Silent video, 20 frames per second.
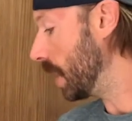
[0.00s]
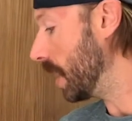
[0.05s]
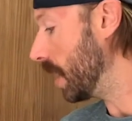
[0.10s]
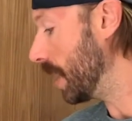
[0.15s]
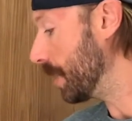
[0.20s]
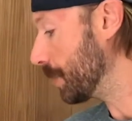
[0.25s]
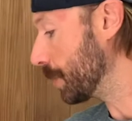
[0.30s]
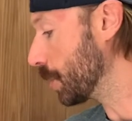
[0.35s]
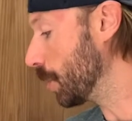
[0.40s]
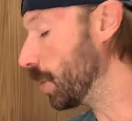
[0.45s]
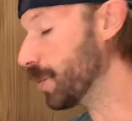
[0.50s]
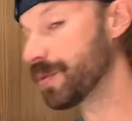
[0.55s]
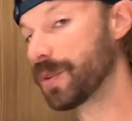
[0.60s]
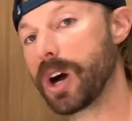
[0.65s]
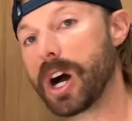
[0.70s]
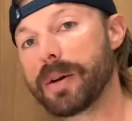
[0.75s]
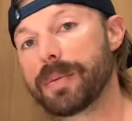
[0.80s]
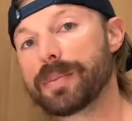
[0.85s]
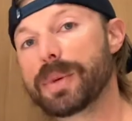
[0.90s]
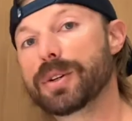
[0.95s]
if you're going for
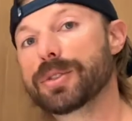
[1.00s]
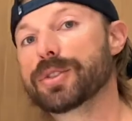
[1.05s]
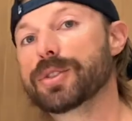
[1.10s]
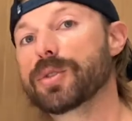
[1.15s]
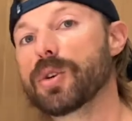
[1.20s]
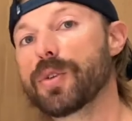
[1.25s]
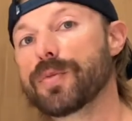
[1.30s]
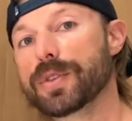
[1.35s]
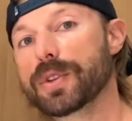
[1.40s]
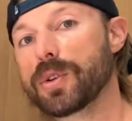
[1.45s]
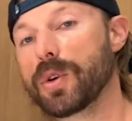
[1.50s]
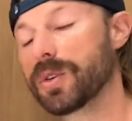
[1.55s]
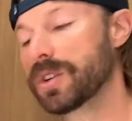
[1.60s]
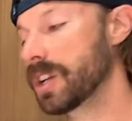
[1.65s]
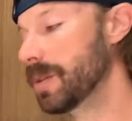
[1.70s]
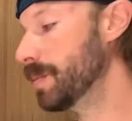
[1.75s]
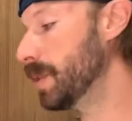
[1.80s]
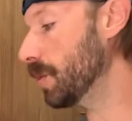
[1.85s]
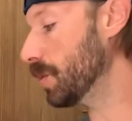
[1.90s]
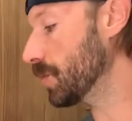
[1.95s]
almond milk, you're going for
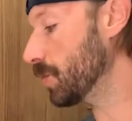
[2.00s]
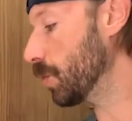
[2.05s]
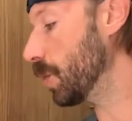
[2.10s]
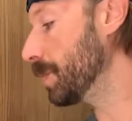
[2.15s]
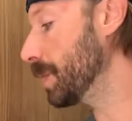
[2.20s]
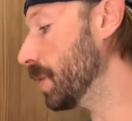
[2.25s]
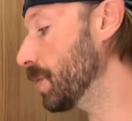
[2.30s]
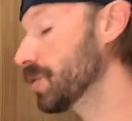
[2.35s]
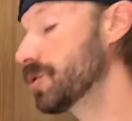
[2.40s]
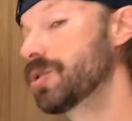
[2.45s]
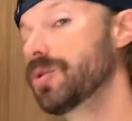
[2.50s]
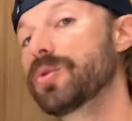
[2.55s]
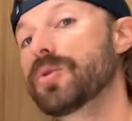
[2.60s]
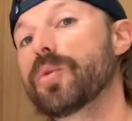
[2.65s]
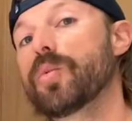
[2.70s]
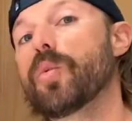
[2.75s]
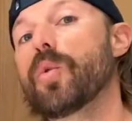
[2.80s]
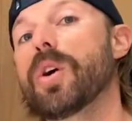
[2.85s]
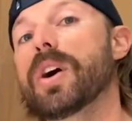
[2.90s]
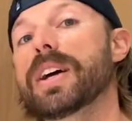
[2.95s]
coconut milk, soy milk, do the
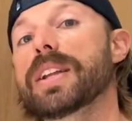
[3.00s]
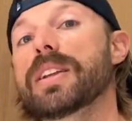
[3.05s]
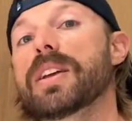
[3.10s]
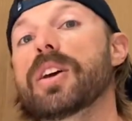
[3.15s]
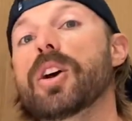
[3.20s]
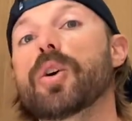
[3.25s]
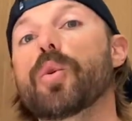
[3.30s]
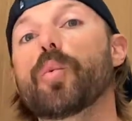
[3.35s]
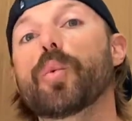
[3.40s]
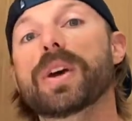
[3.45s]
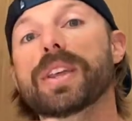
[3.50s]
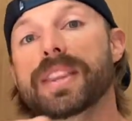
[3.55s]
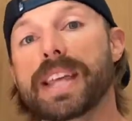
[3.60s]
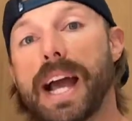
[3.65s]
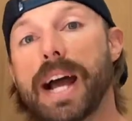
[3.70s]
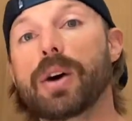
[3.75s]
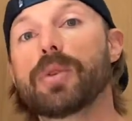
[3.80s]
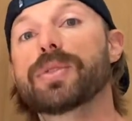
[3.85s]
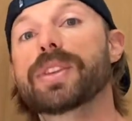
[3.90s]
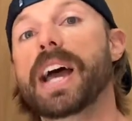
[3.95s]
one
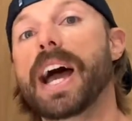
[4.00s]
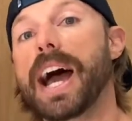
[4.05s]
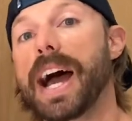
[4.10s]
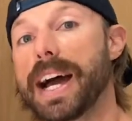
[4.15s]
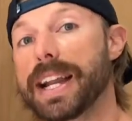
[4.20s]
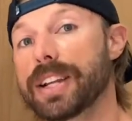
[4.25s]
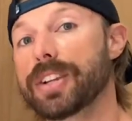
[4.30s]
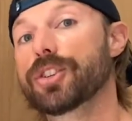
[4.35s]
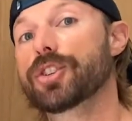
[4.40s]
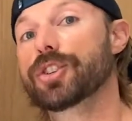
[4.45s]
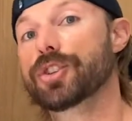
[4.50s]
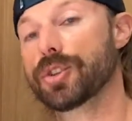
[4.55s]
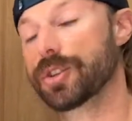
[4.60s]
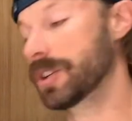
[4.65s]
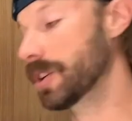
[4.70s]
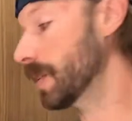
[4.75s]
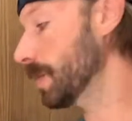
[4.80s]
without the added sugar.